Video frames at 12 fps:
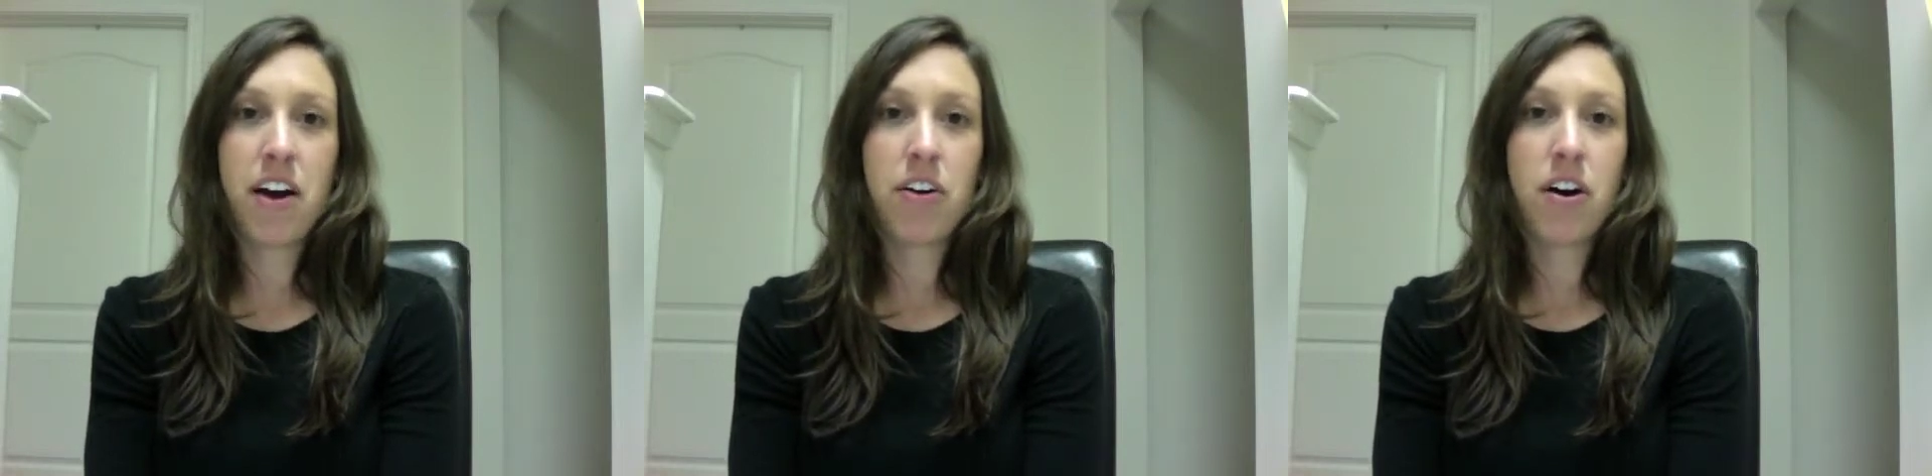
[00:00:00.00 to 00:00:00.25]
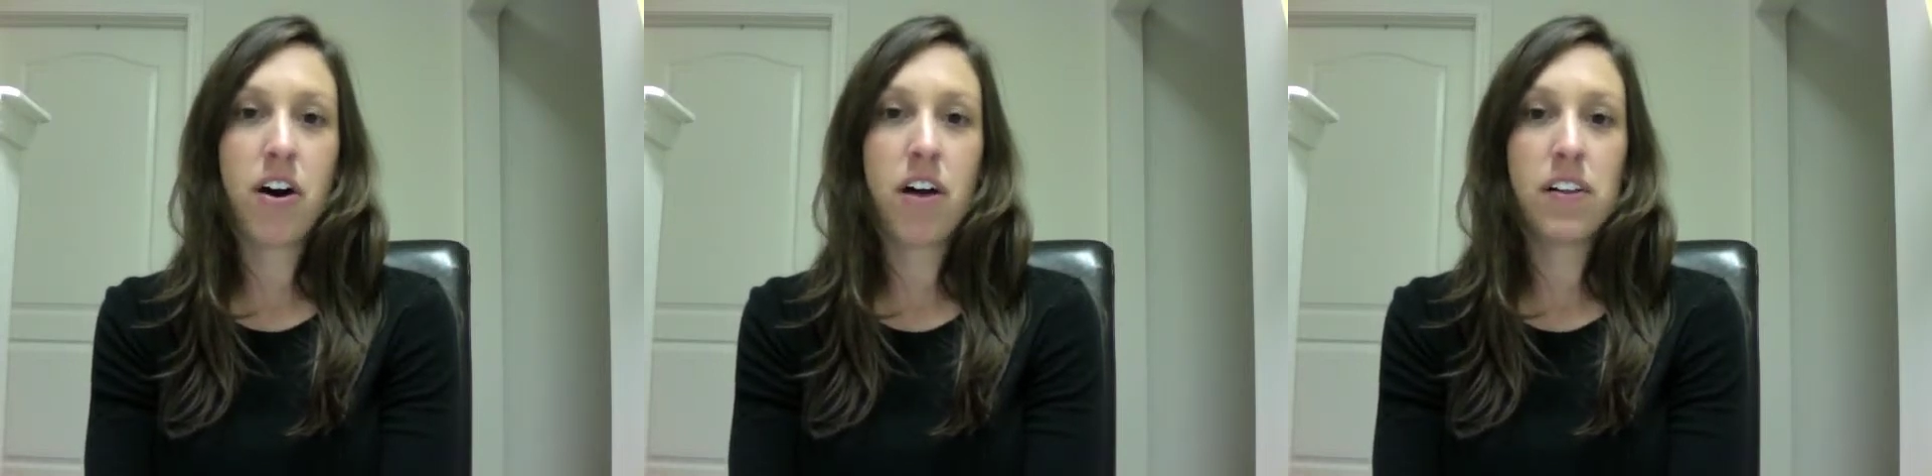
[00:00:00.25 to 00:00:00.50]

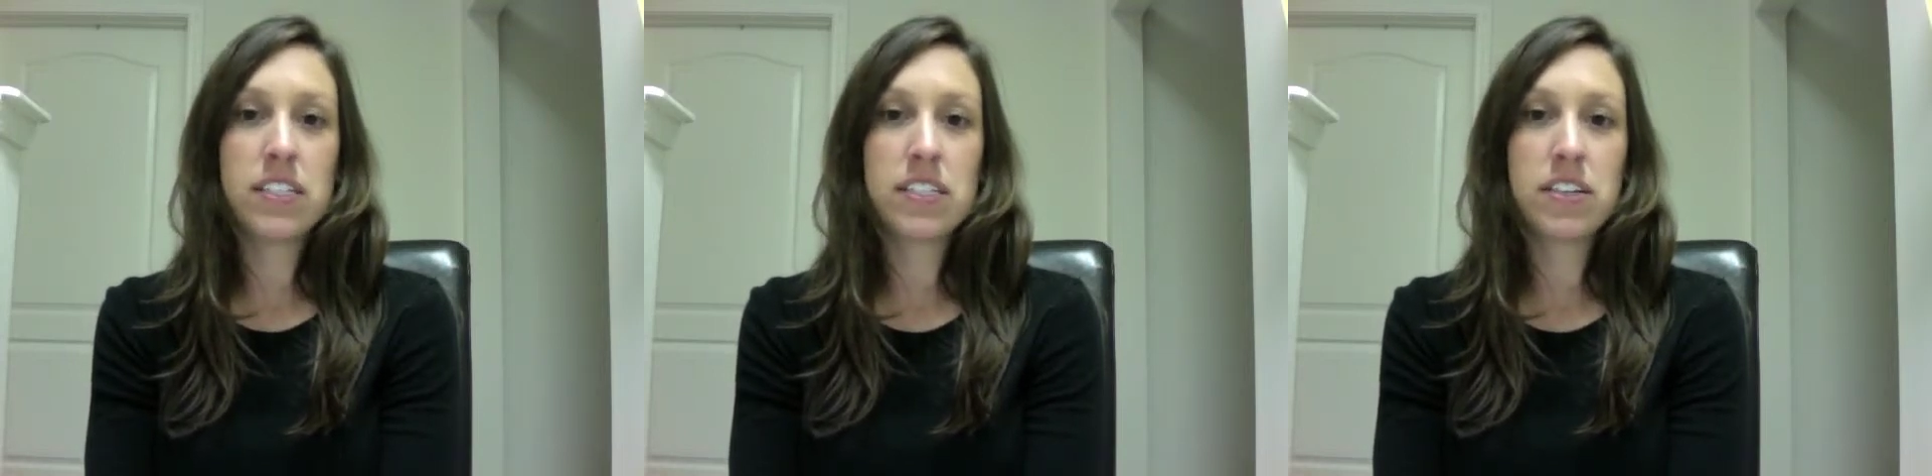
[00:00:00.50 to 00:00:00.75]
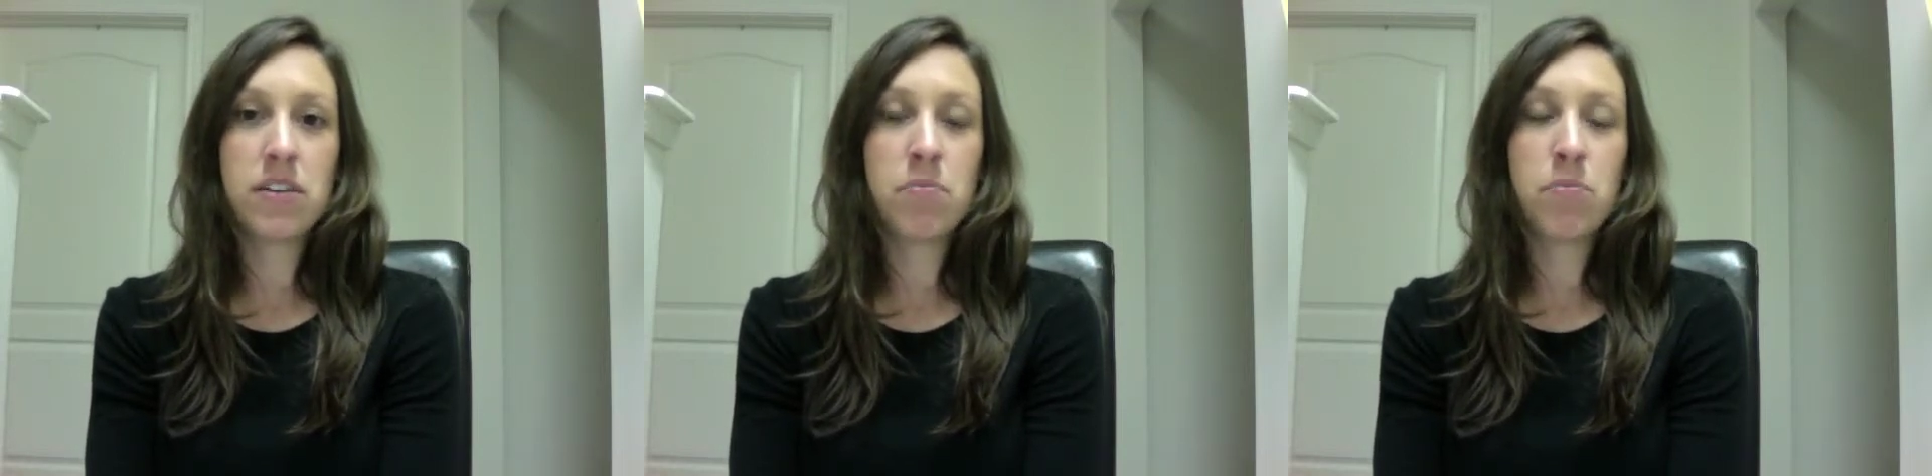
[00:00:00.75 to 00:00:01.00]

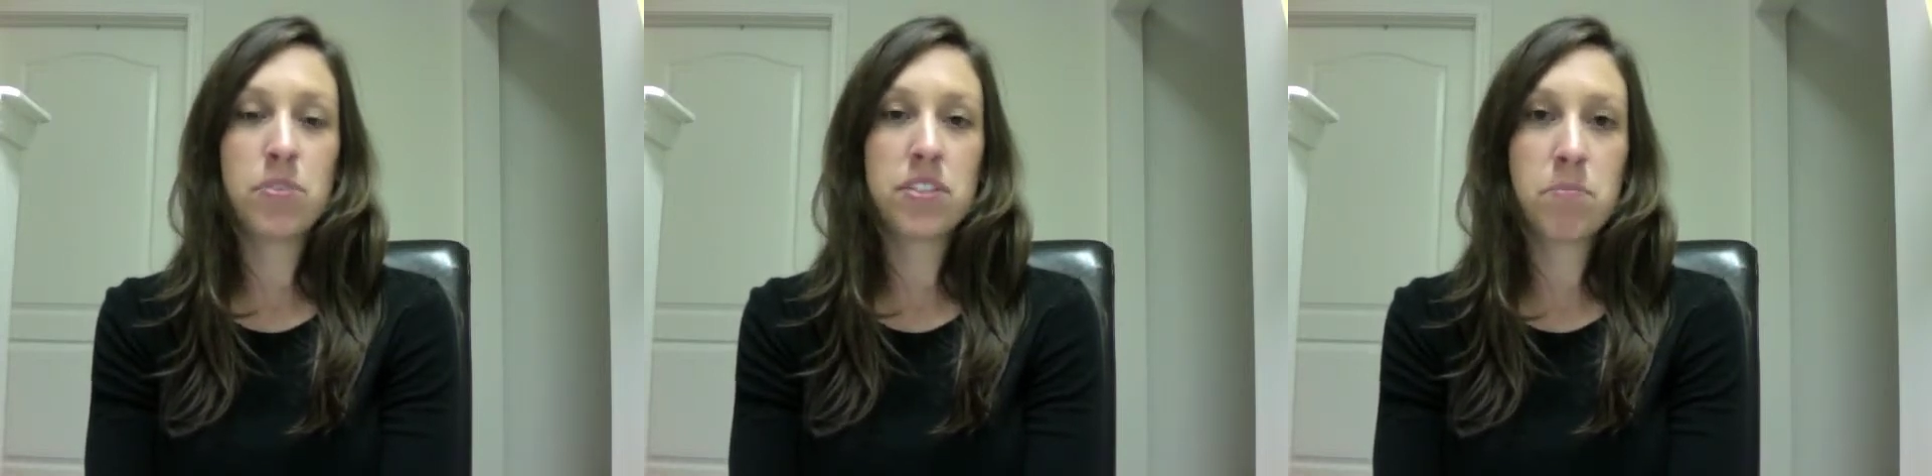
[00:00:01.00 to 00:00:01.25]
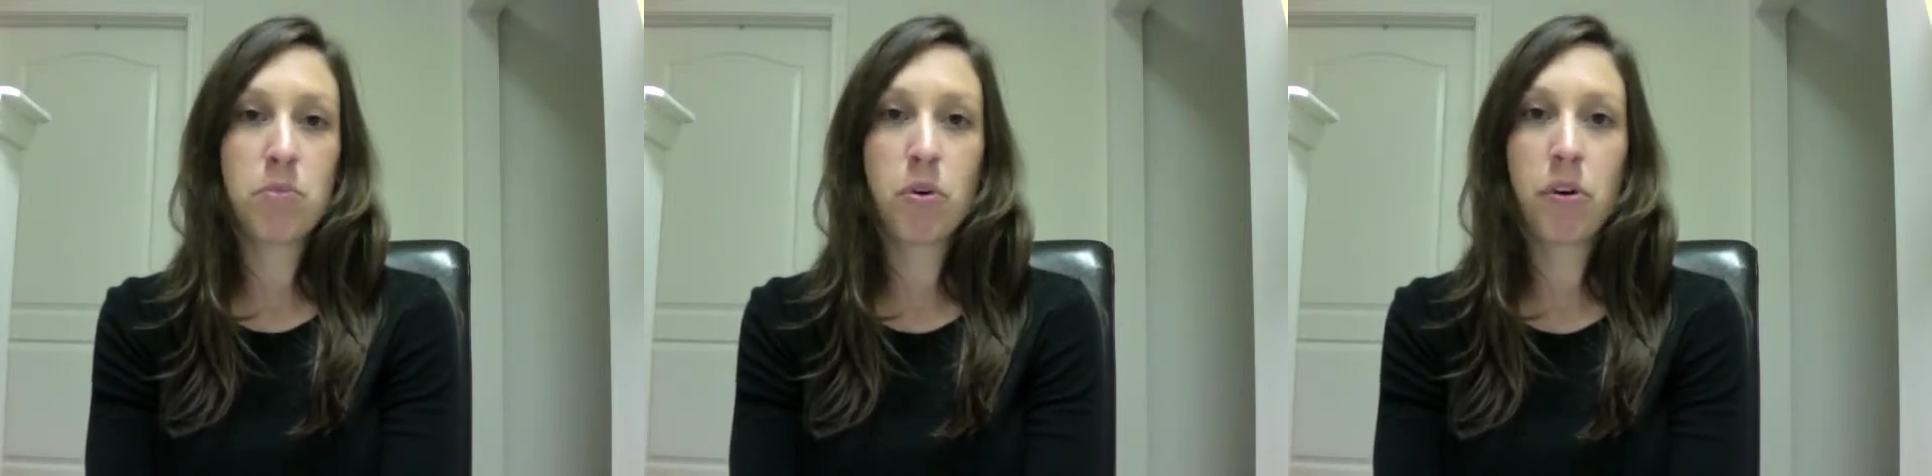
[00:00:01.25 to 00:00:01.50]
alcoholism was
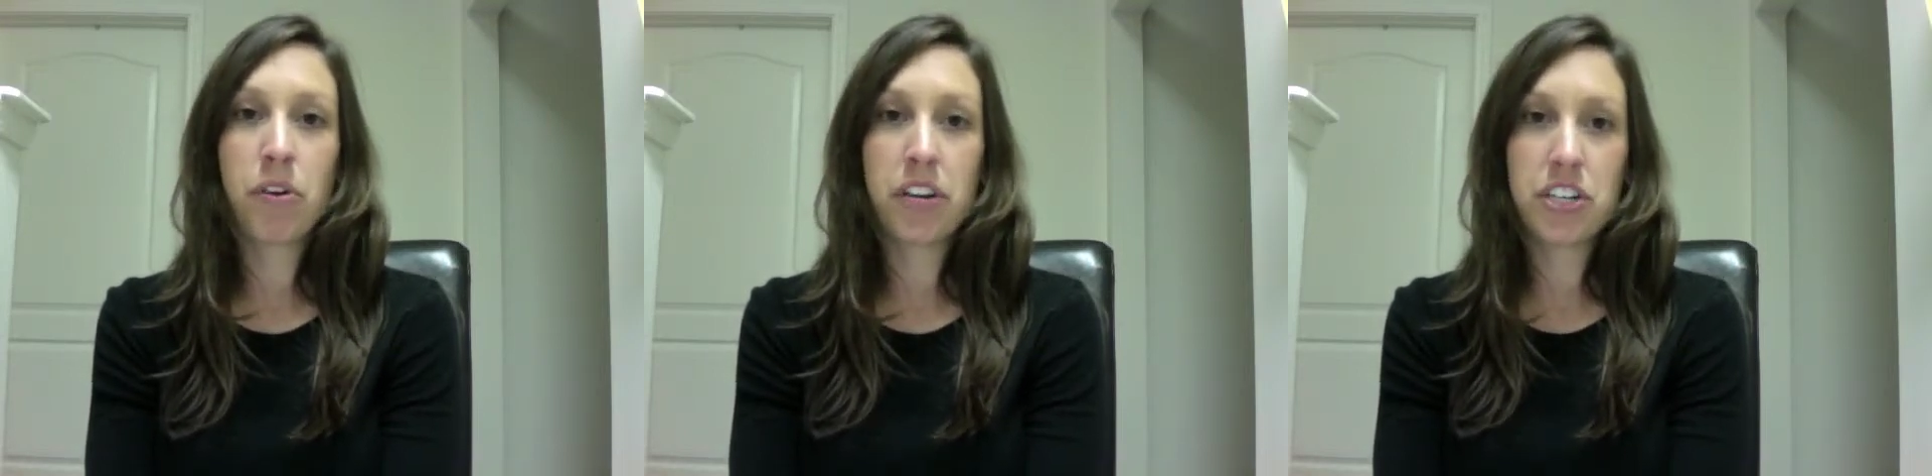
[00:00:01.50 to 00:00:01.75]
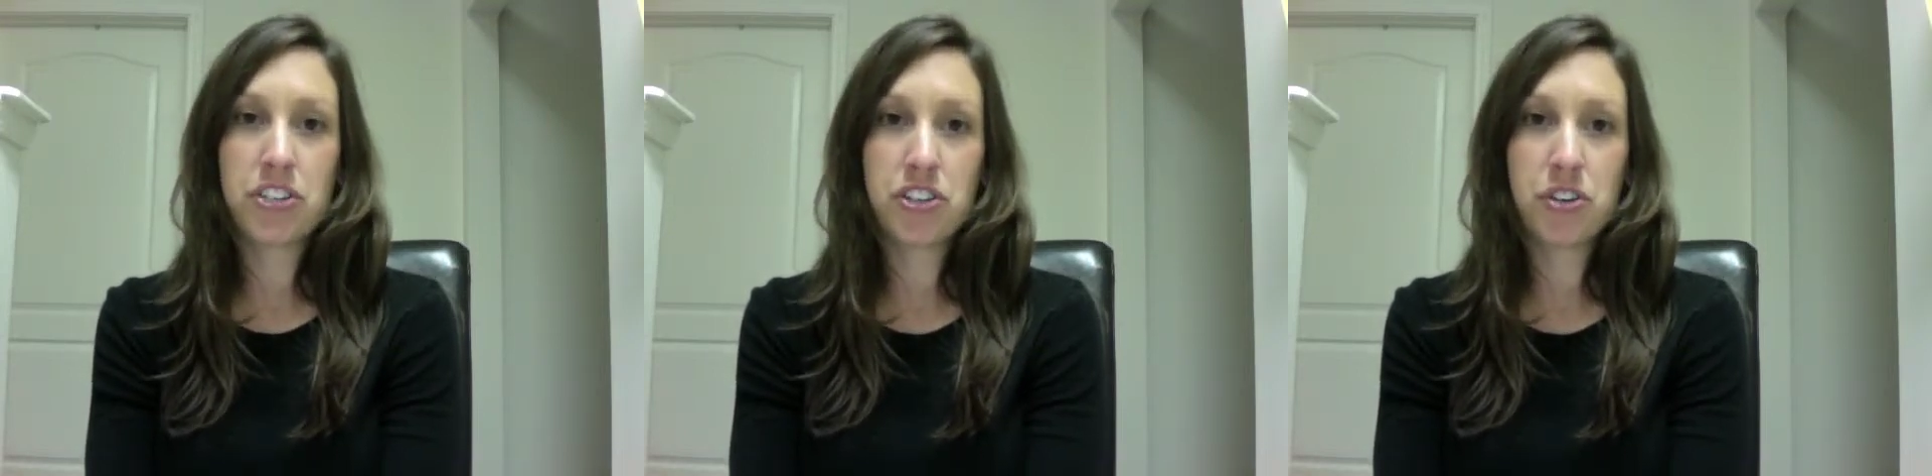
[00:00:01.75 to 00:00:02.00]
a moral
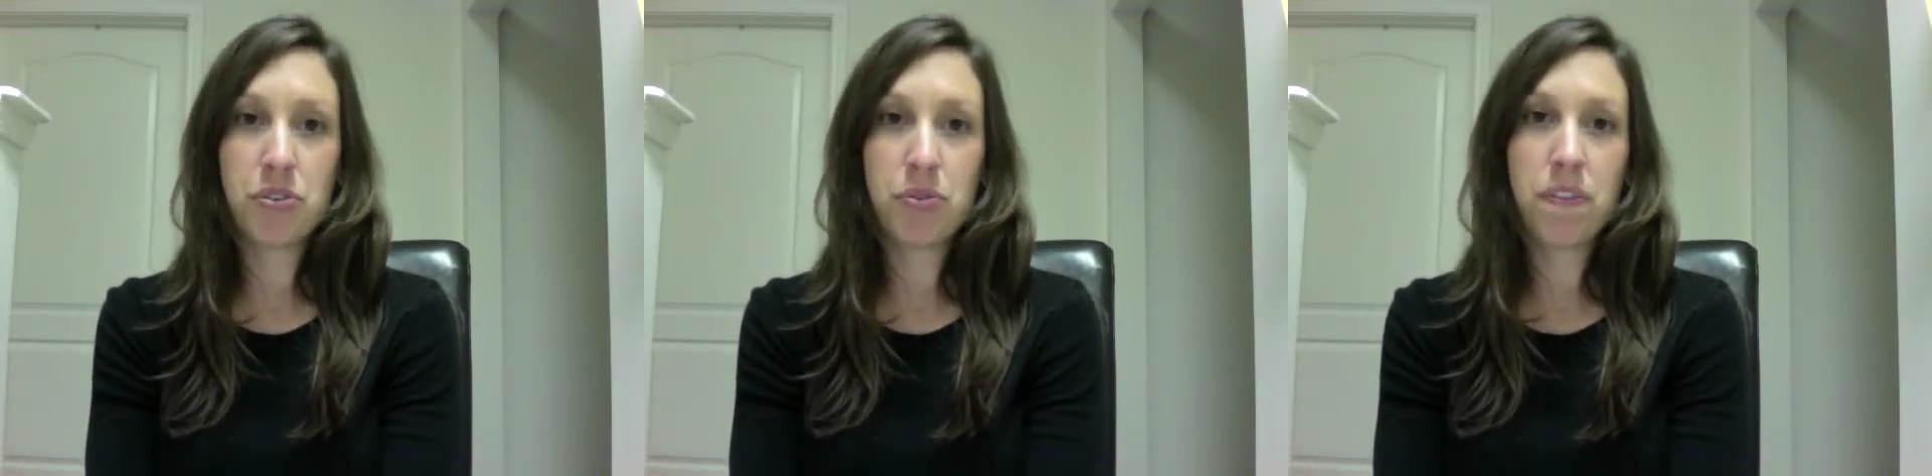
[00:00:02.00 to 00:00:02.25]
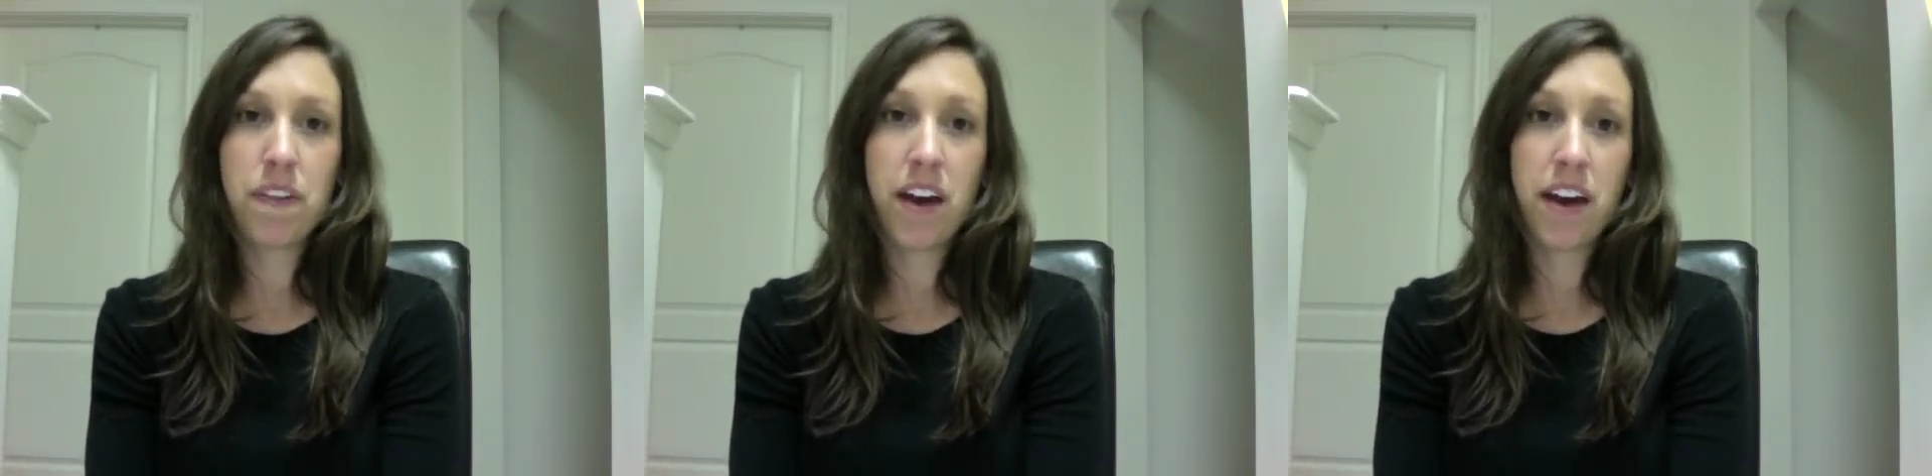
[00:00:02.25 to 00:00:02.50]
issue
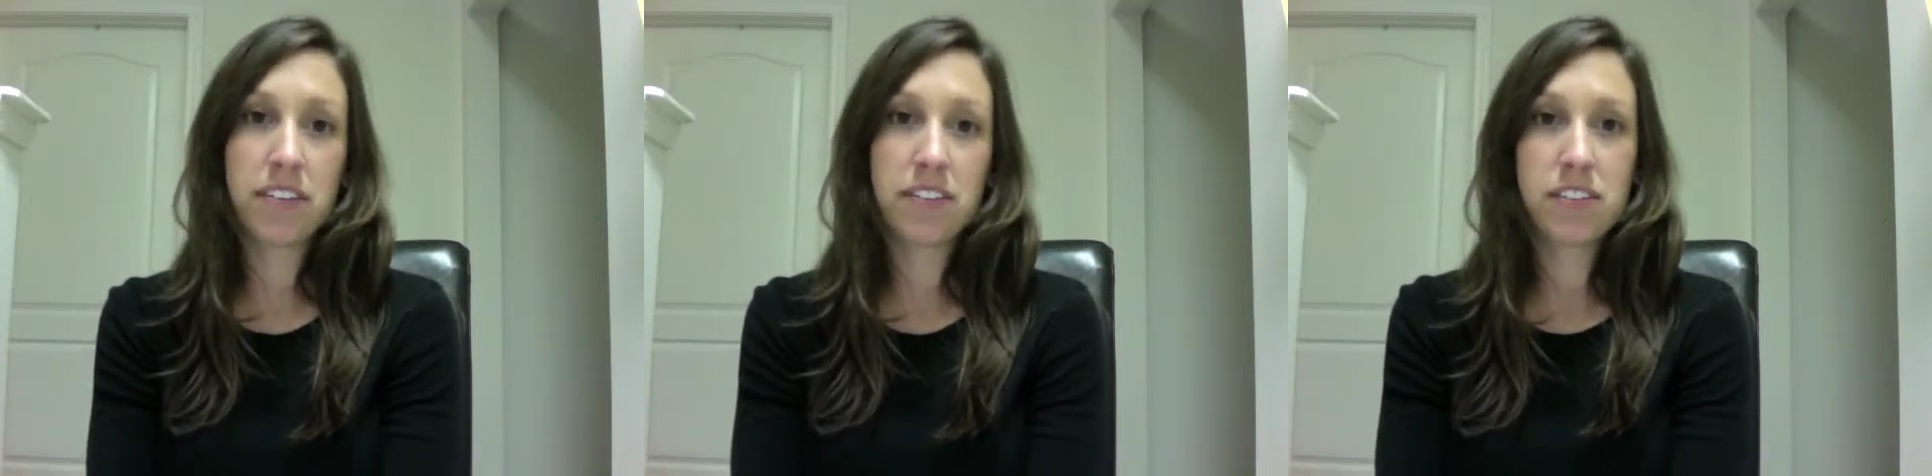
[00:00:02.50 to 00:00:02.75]
that